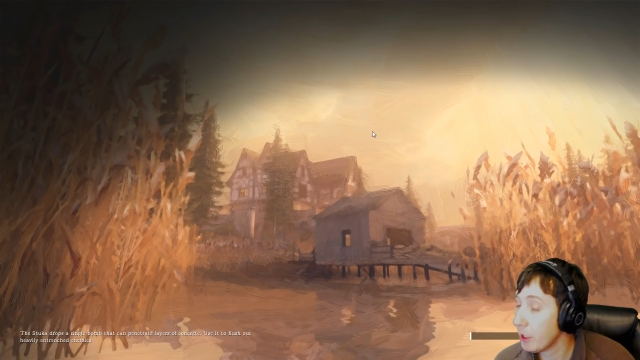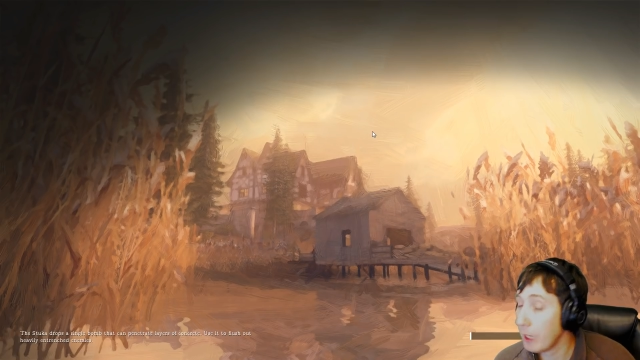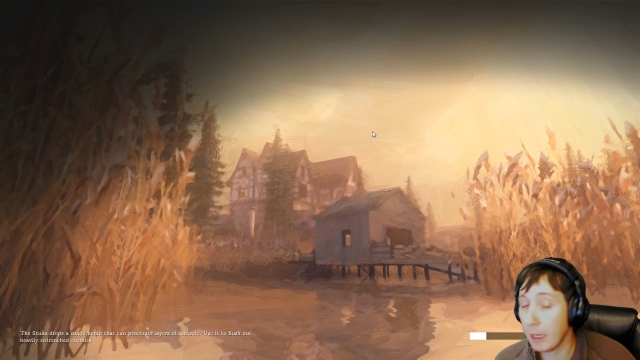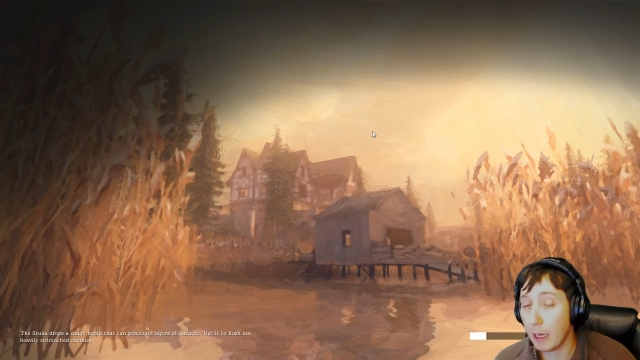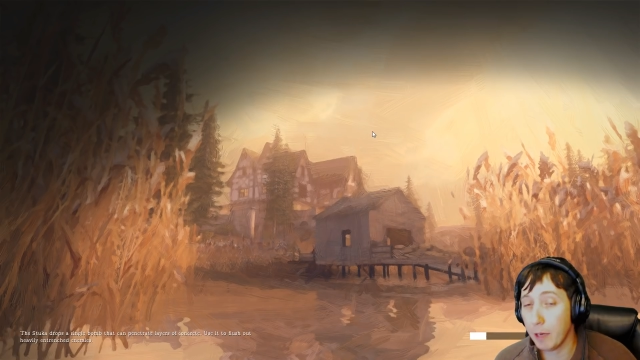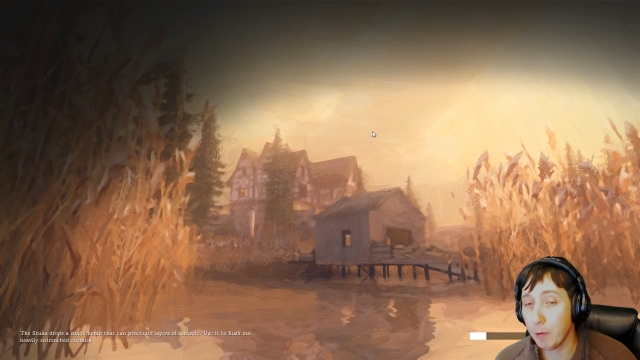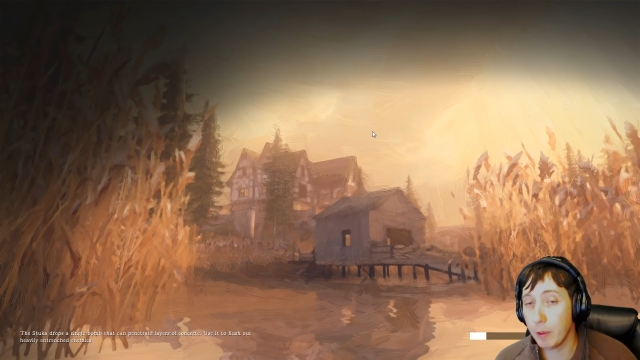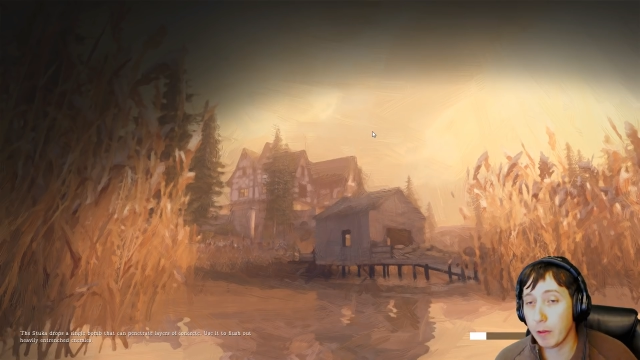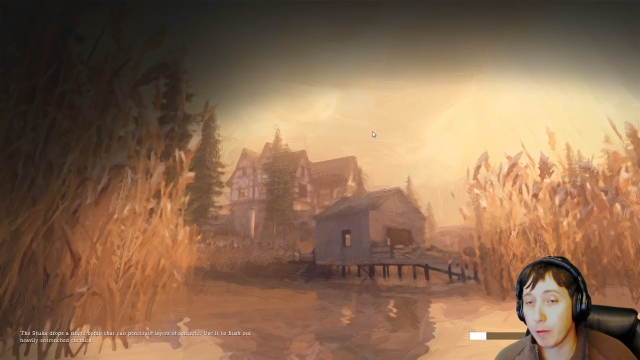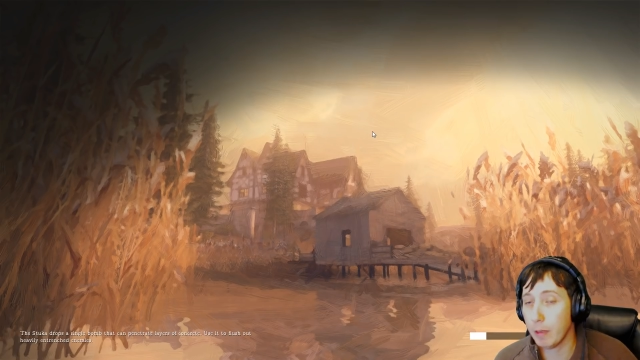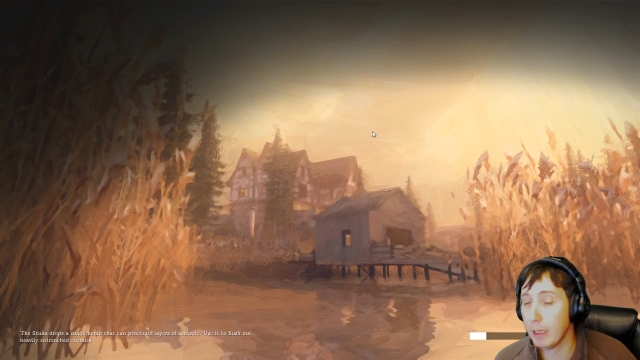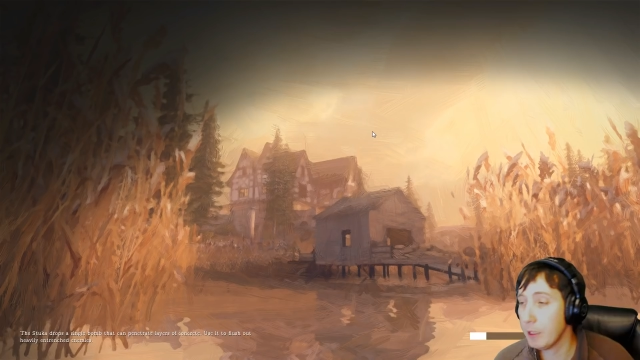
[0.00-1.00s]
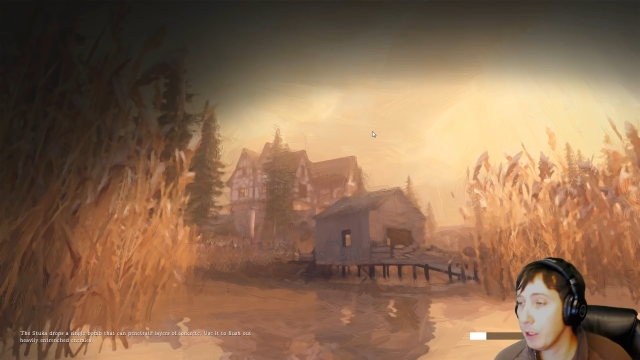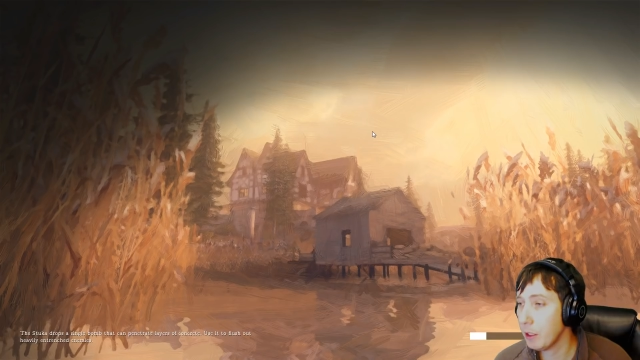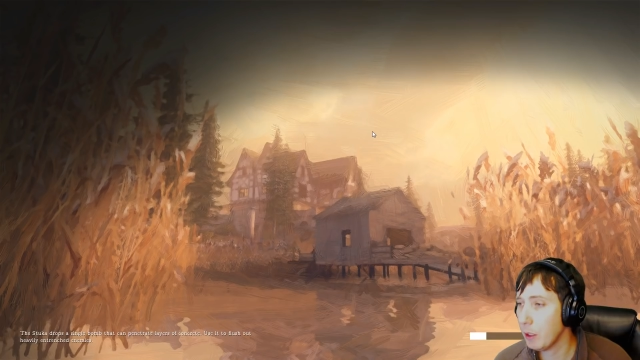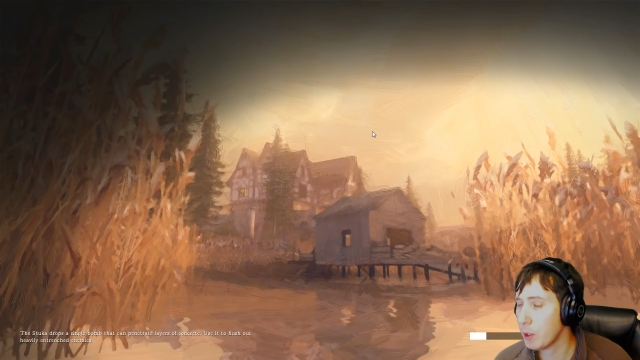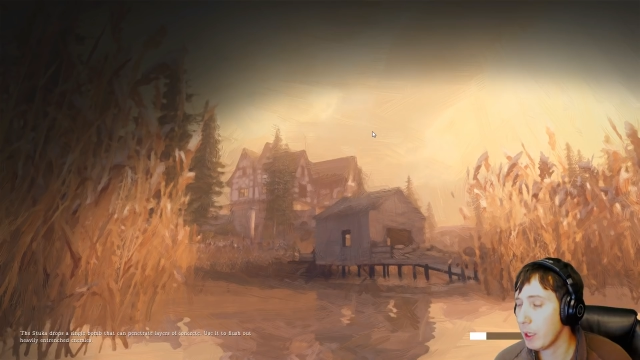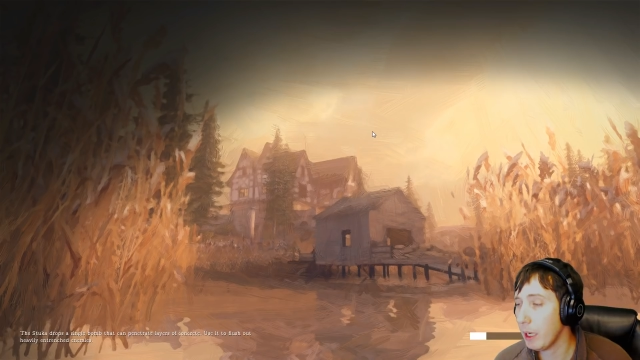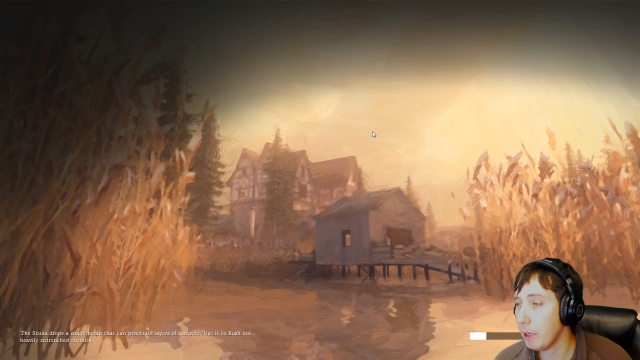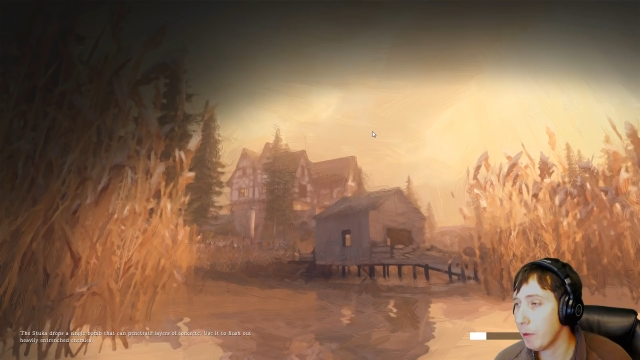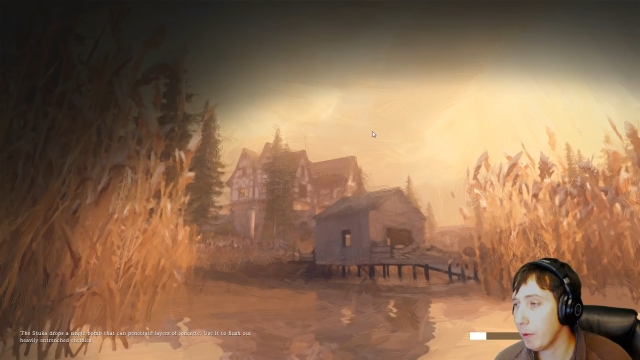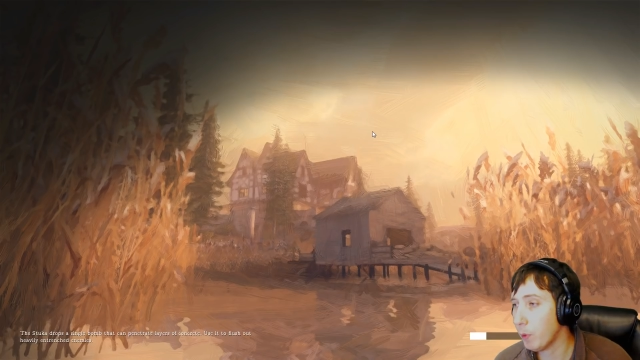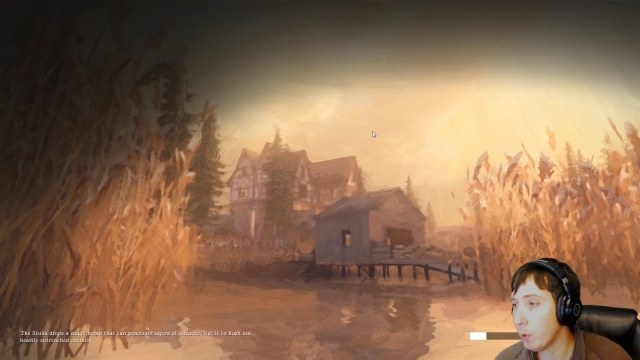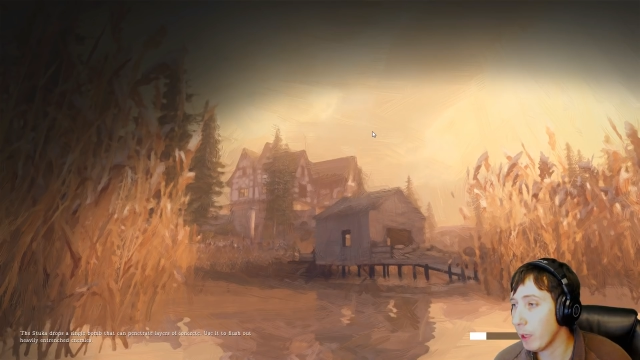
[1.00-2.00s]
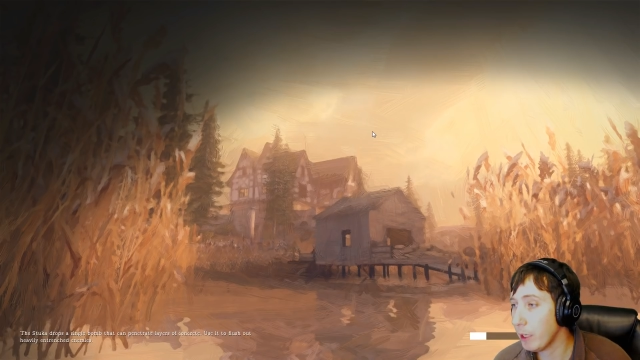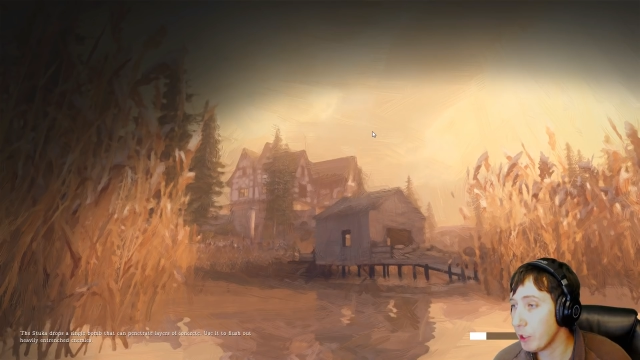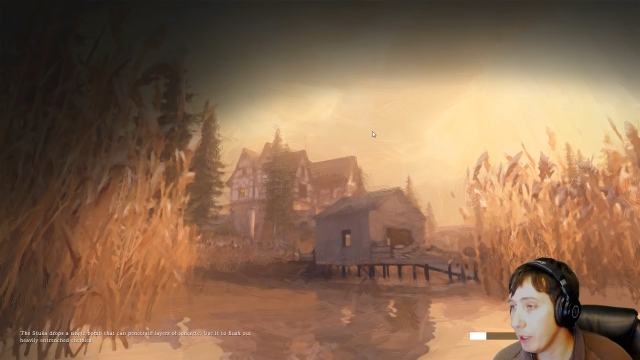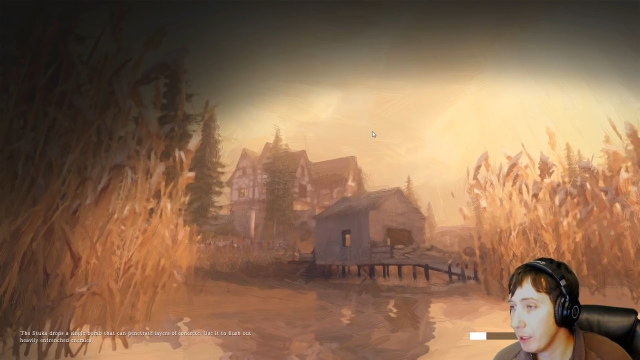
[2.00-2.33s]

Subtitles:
Yeah, the Unreal 3 Unreal 4 engine